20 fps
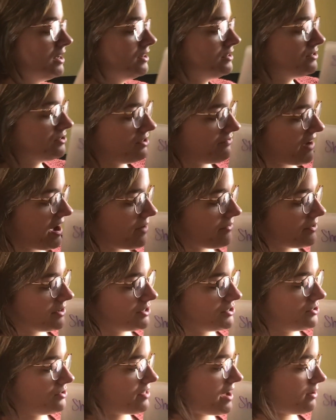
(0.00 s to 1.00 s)
So if I were to
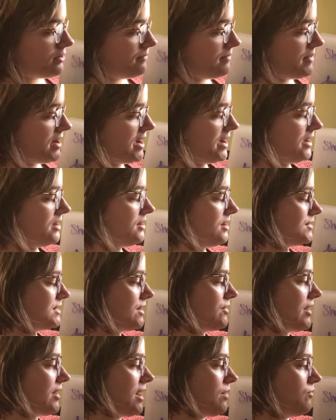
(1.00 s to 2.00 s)
do that on mine, I would say,
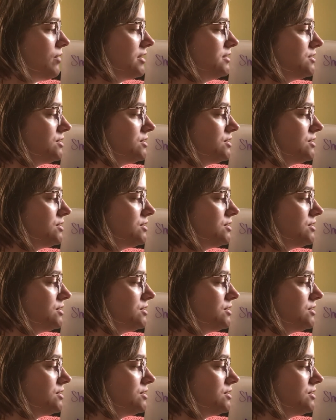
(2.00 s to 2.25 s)
okay, 1,